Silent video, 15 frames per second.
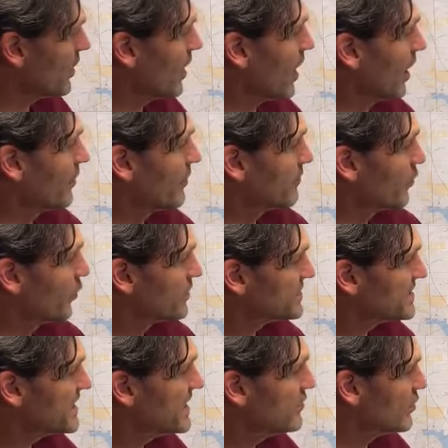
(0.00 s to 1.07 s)
On the
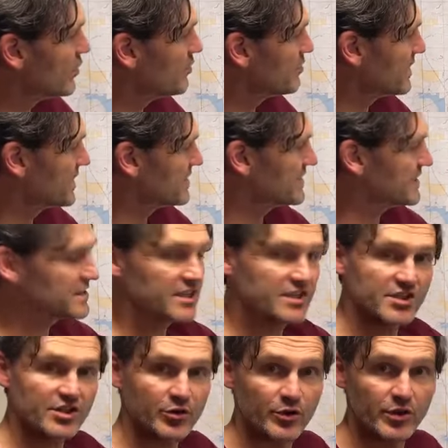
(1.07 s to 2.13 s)
14 road, because that's
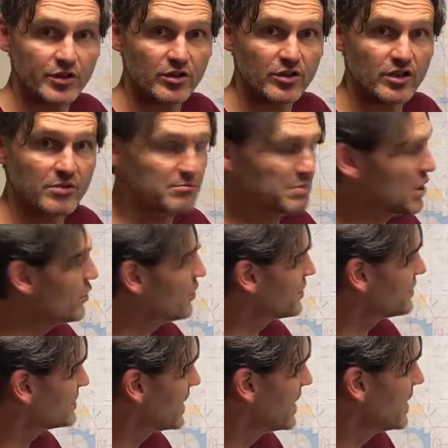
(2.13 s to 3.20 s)
such a critical
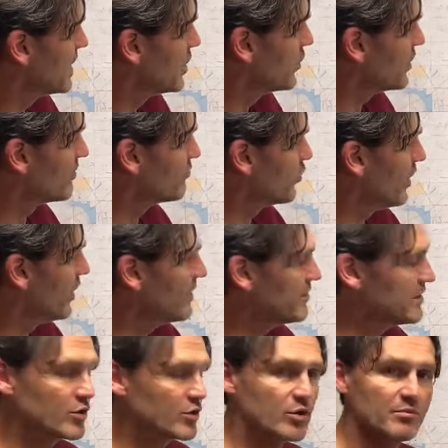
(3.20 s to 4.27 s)
component, we have more
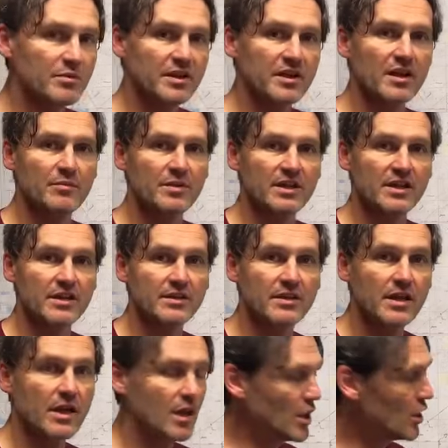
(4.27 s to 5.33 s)
heavy equipment coming in.
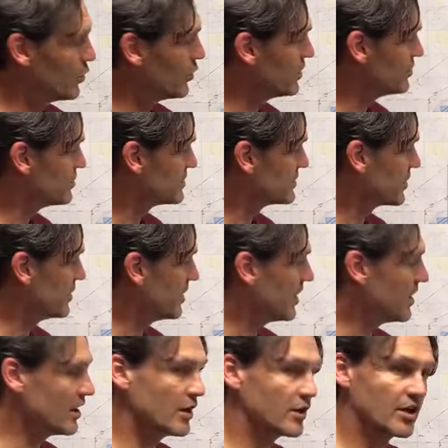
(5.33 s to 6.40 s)
We used
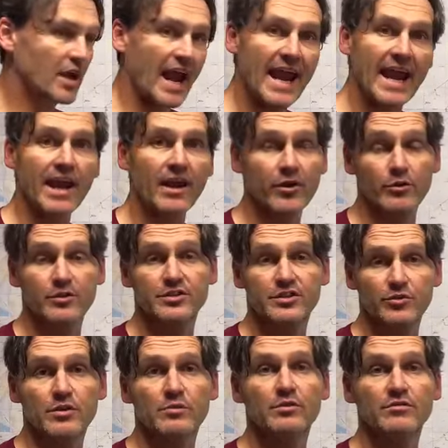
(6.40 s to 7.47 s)
hand crews
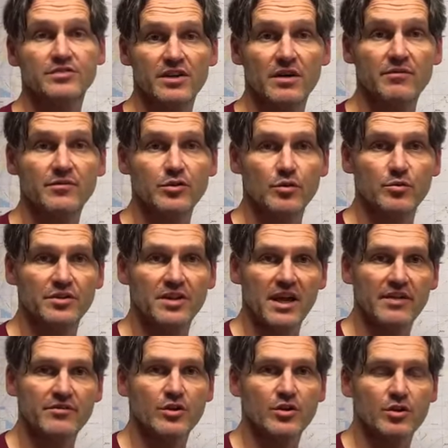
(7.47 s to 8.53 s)
to remove some fuel, but the
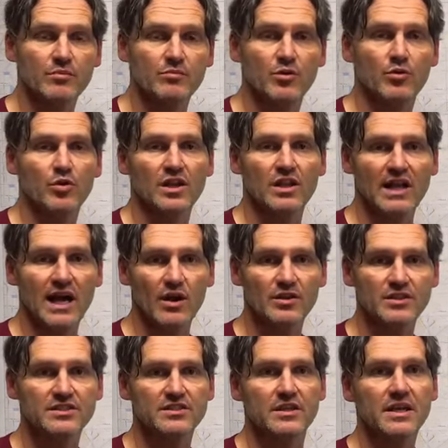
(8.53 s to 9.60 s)
heavy equipment will allow
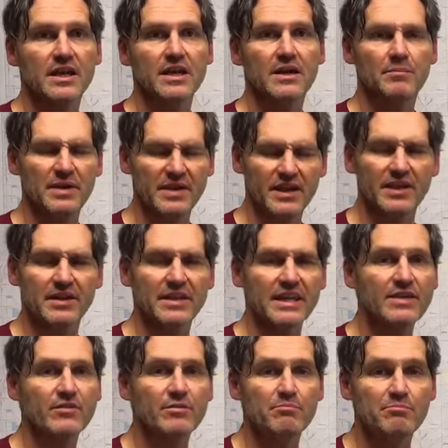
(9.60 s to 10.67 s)
us to make an
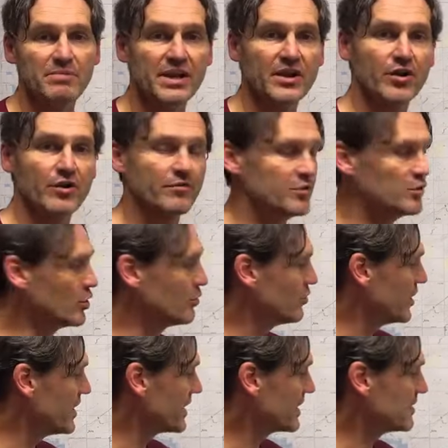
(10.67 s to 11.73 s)
even bigger fuel
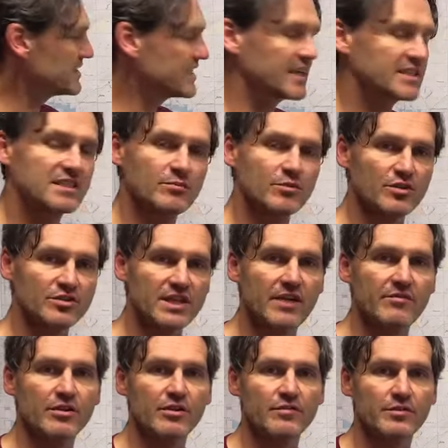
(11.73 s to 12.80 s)
break and take some of those
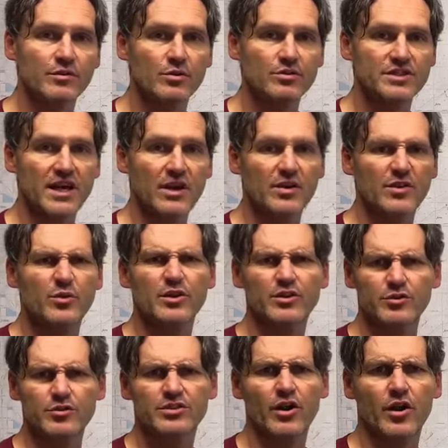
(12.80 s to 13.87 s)
heavier fuels out and
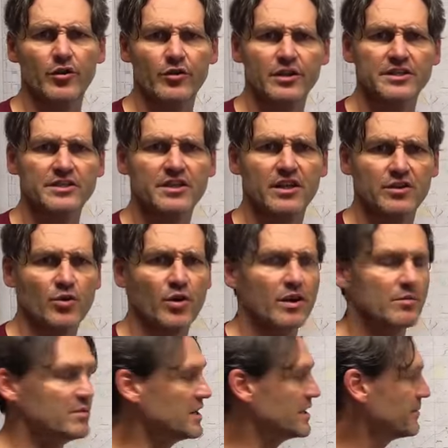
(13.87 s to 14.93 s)
reduce our risk quite
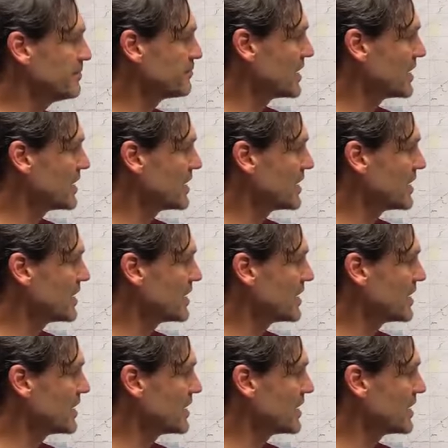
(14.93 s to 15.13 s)
a bit.